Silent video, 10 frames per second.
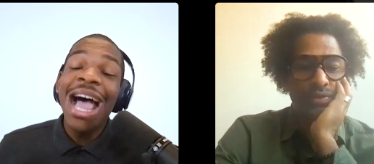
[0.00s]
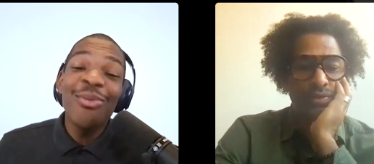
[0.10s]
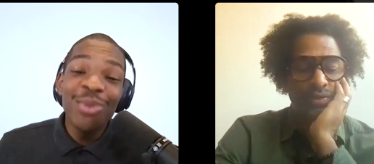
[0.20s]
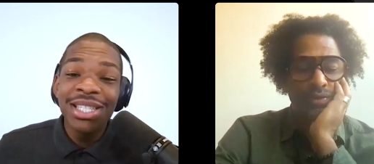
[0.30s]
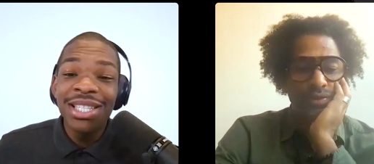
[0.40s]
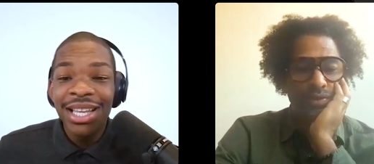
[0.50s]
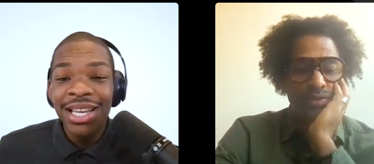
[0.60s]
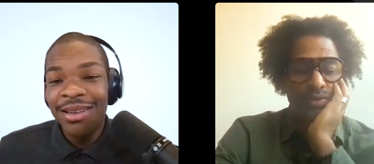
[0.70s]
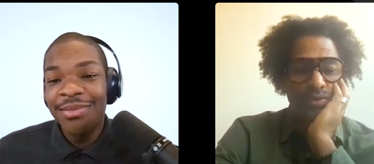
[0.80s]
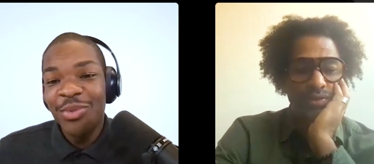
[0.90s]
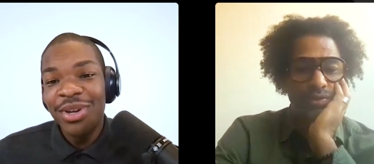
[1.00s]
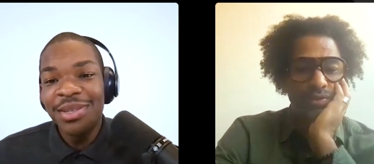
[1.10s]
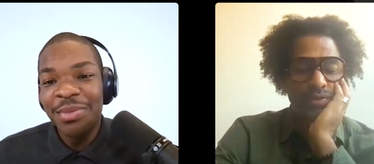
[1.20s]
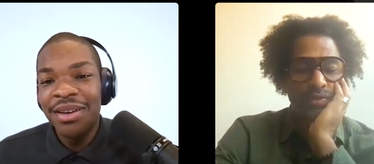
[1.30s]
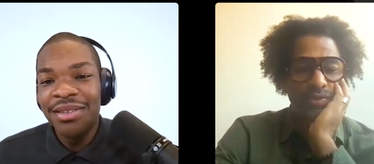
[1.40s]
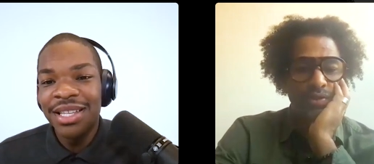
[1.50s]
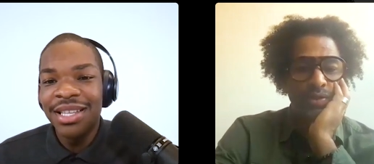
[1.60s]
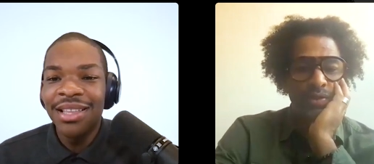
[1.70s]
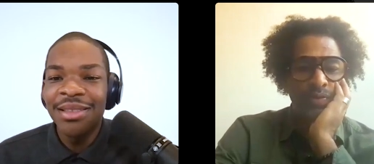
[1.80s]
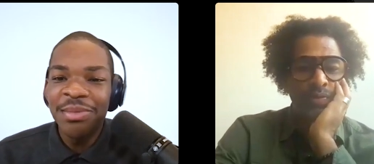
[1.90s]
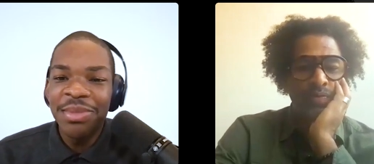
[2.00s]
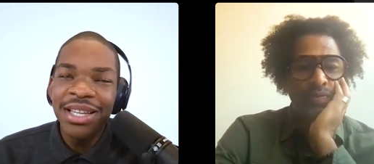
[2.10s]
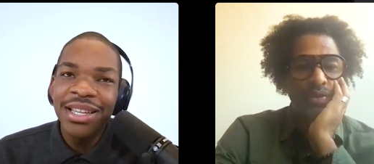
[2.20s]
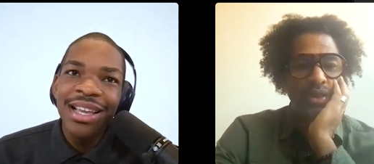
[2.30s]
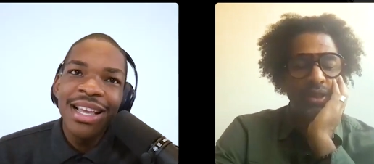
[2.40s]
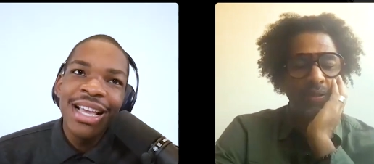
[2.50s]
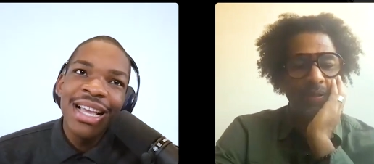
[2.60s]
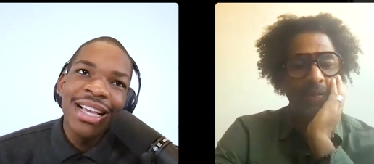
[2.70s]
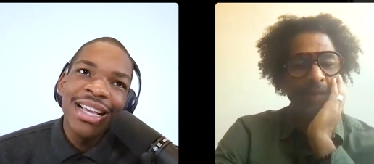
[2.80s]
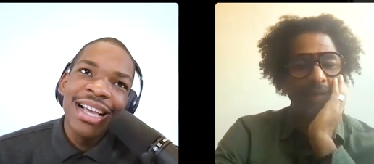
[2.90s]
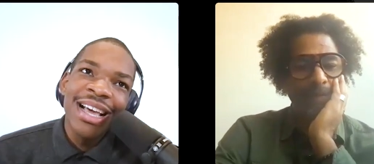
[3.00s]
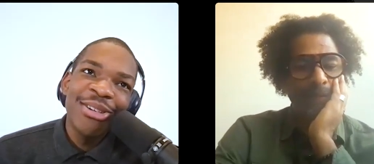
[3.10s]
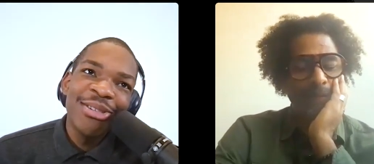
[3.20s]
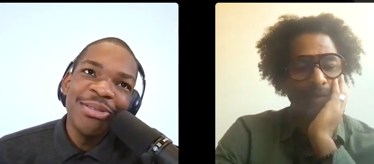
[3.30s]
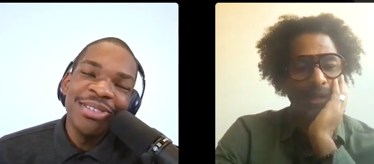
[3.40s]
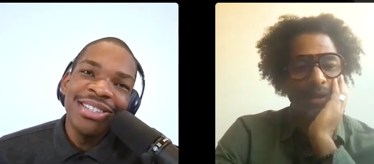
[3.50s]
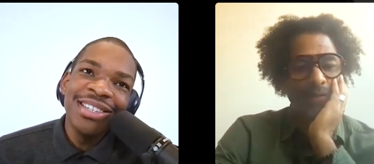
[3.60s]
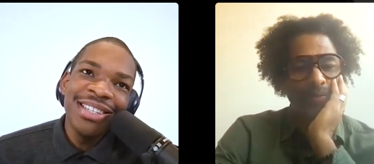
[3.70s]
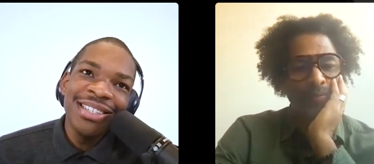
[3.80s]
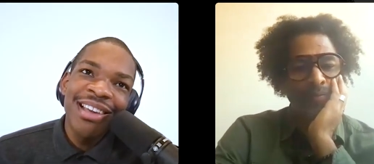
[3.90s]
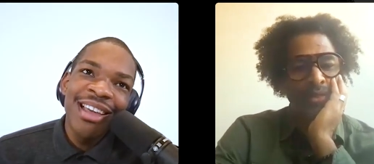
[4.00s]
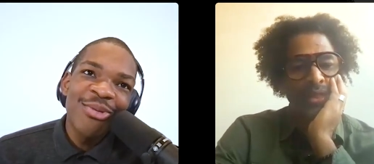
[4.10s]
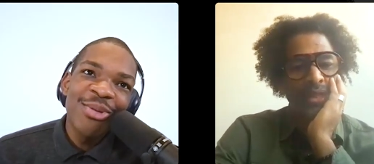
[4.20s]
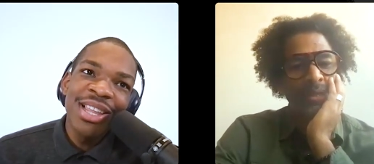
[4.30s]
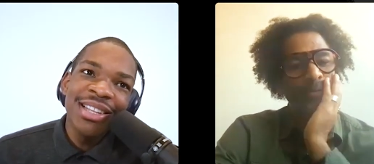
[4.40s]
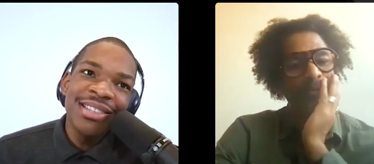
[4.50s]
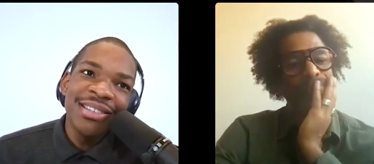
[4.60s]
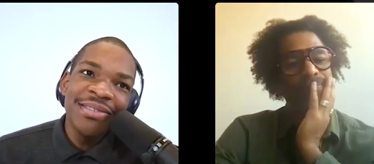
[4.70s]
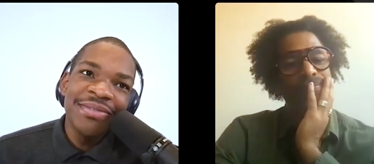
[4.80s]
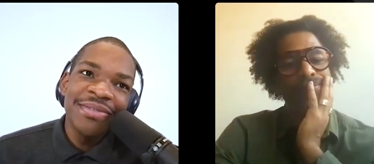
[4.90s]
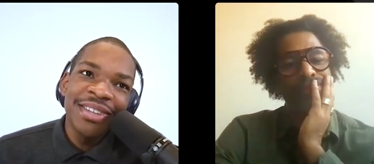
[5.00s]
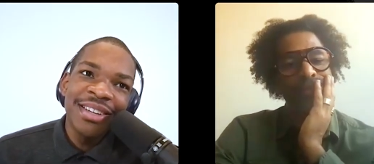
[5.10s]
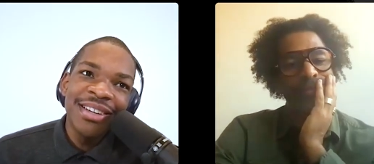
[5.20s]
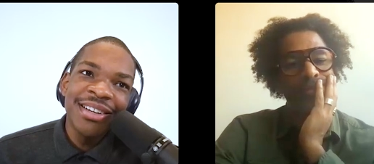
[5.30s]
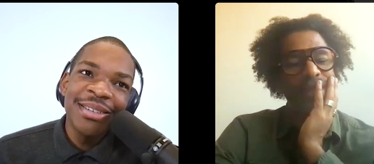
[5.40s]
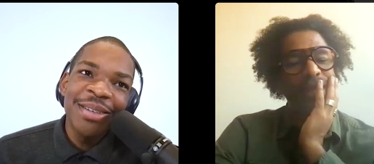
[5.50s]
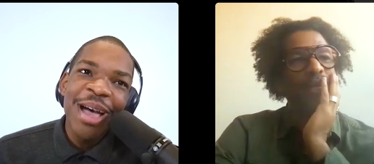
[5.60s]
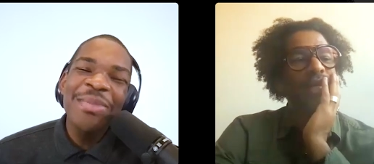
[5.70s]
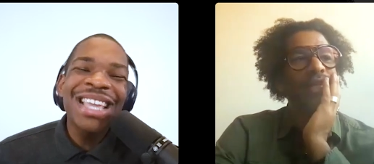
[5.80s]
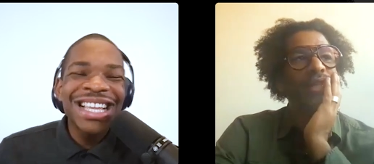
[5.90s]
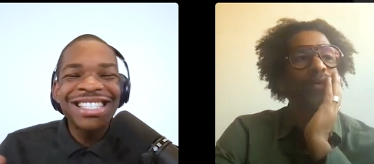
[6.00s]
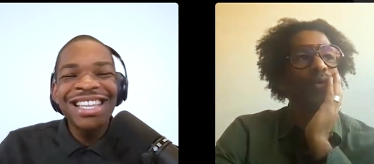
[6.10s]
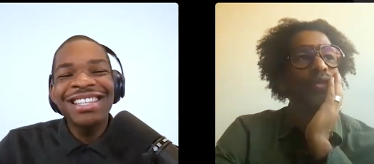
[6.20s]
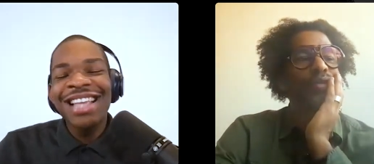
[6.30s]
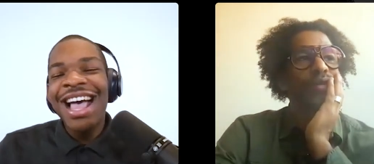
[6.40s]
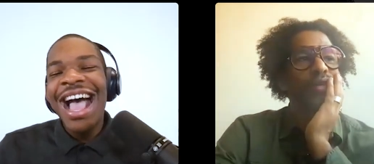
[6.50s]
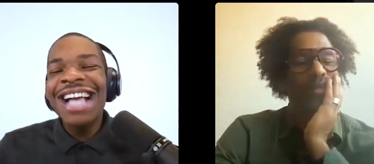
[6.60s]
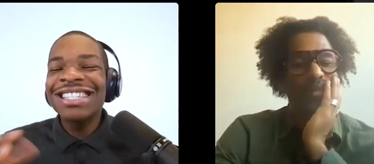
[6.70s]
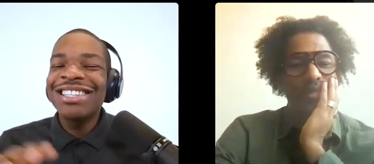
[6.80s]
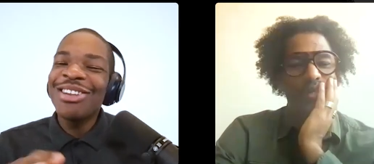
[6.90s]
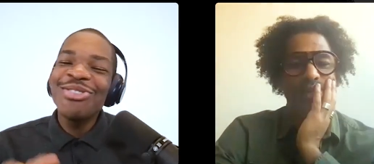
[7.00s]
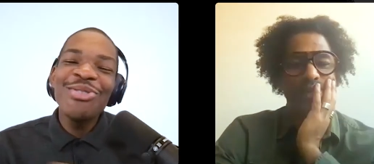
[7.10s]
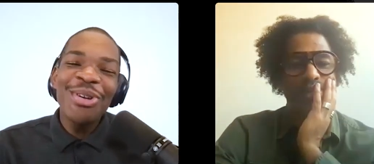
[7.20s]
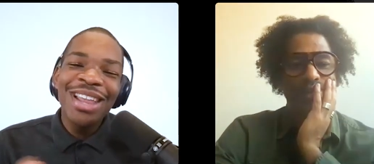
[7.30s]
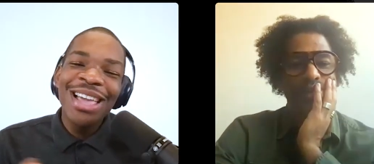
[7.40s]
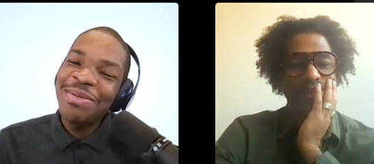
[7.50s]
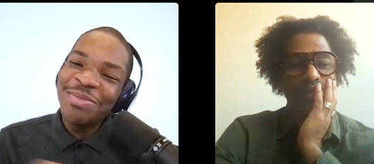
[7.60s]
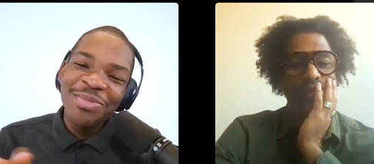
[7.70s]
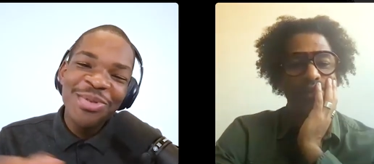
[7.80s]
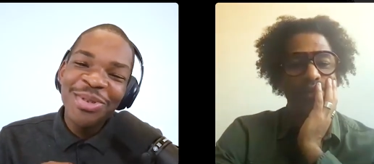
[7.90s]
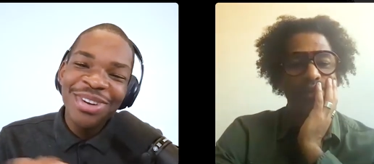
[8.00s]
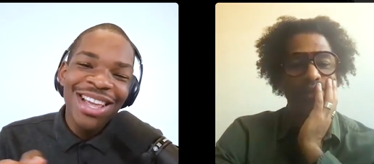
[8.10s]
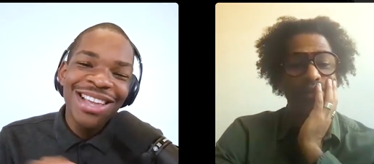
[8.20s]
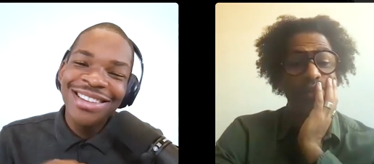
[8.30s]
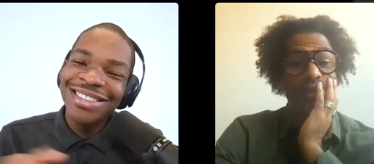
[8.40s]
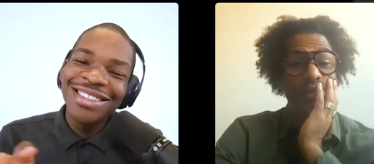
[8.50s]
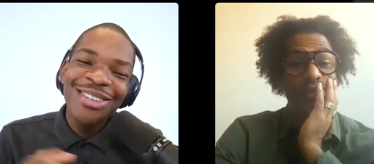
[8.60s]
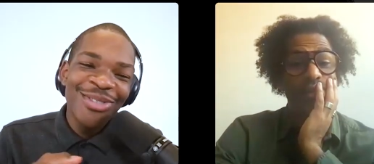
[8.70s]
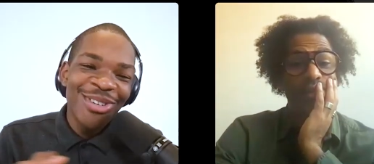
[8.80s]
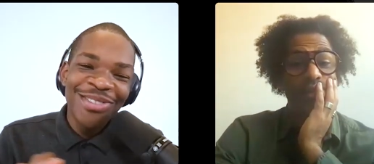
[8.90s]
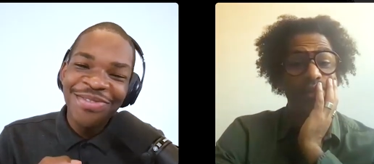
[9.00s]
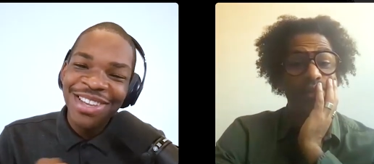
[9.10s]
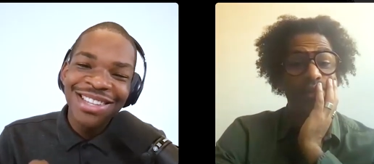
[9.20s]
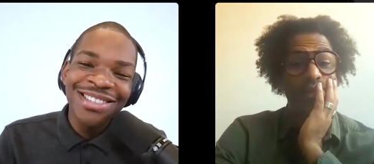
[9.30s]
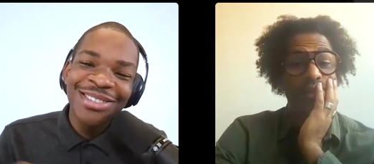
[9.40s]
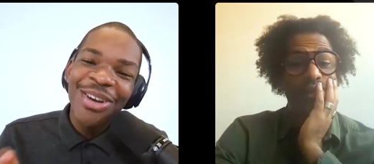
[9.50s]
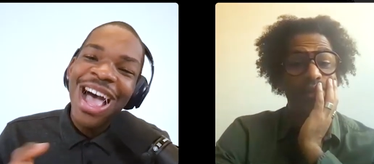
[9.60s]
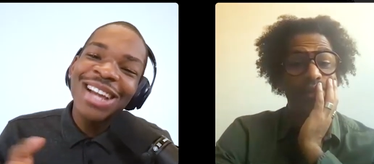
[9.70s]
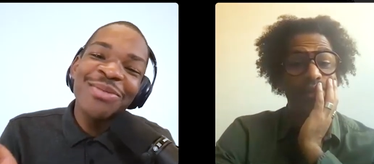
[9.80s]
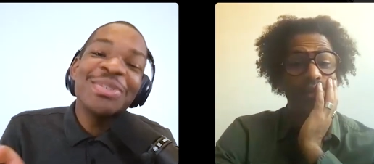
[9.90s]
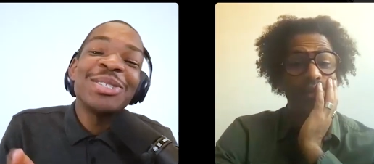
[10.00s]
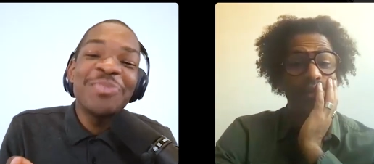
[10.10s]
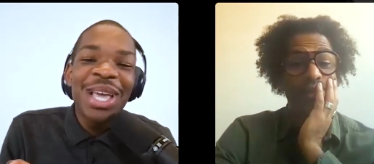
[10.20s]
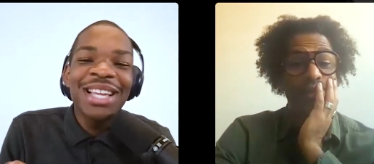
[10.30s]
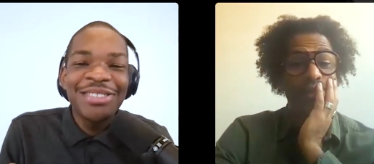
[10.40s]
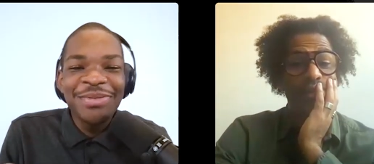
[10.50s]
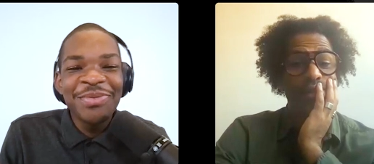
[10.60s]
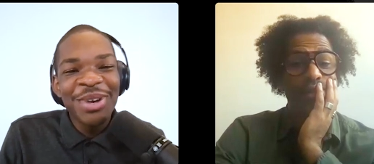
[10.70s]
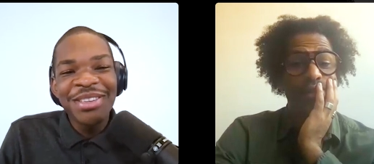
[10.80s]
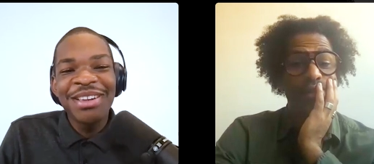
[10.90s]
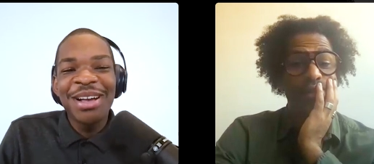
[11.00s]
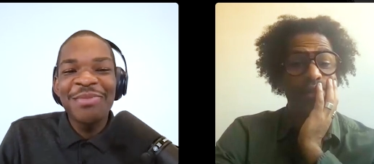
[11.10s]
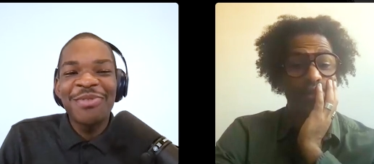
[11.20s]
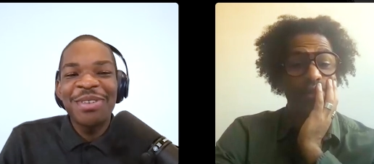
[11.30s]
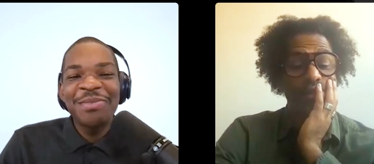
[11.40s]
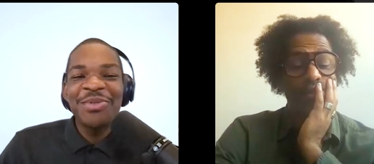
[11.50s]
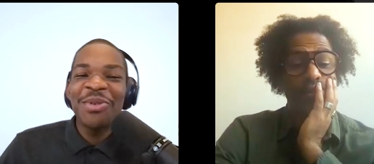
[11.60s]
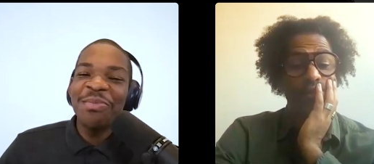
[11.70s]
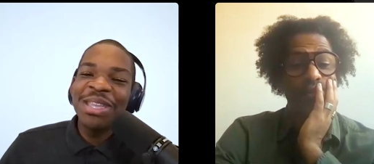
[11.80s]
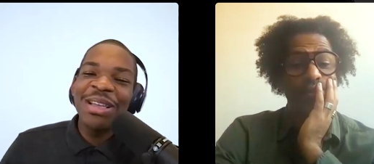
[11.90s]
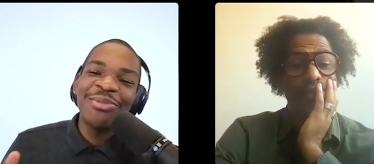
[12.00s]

Speaker 1: I would say that one is better than the other, but. I don't know. Good is kind of relative. Uh, I mean, I mean see, because I, I could tell you, don't like you don't like teeter on the fence, so I can respect where you're coming from. You know me,